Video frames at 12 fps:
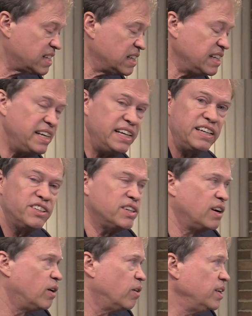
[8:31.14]
the leading
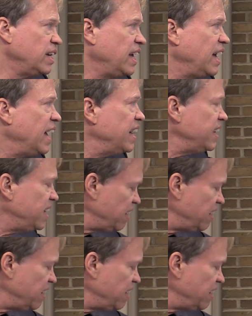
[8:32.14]
tone, and it